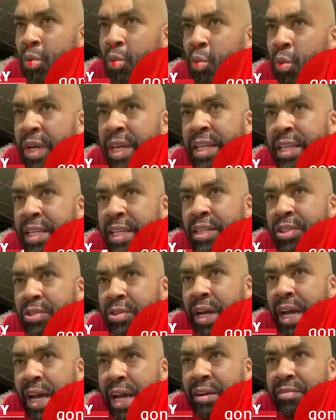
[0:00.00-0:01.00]
We need
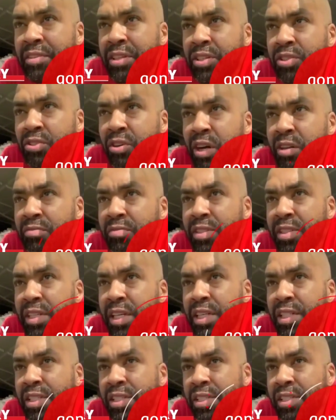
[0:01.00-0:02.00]
to have these
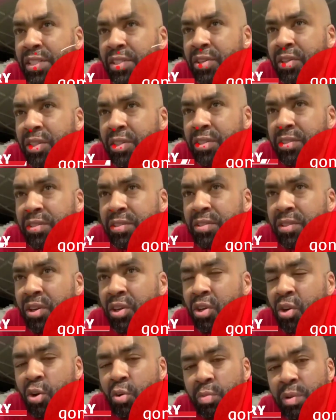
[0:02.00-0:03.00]
conversations on
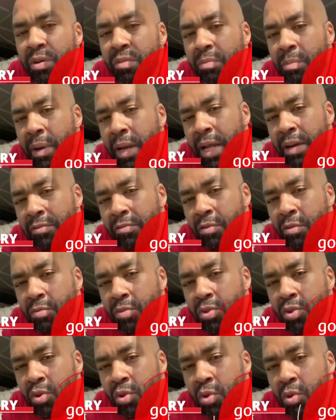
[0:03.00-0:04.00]
open
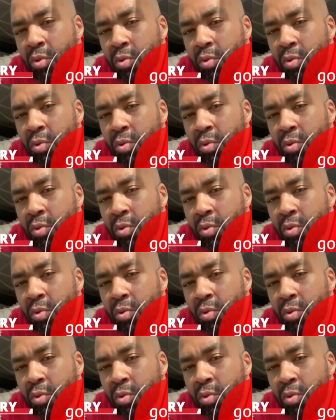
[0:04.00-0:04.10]
platforms